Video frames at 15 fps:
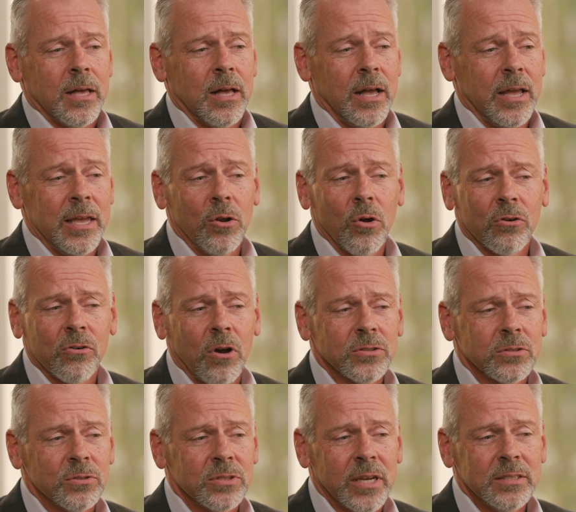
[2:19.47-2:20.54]
And
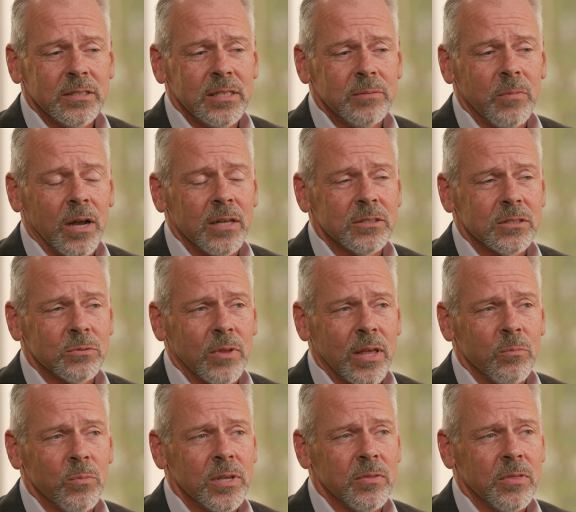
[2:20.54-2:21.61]
across those 18 months,
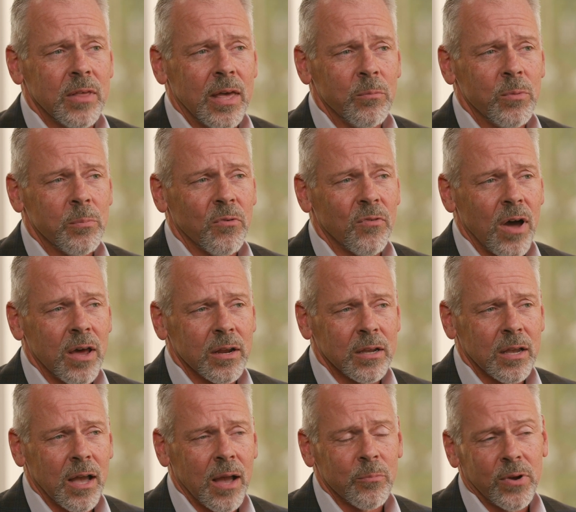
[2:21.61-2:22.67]
then we provide
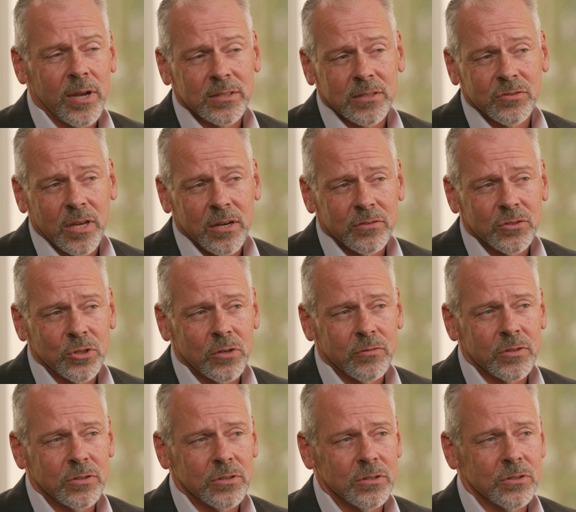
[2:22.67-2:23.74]
a comprehensive set of
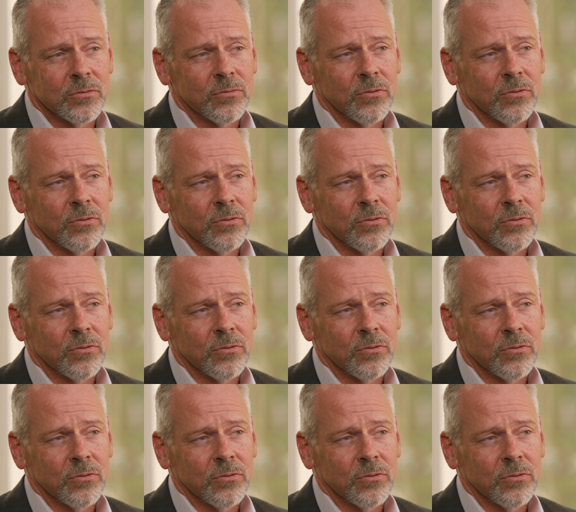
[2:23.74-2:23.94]
services,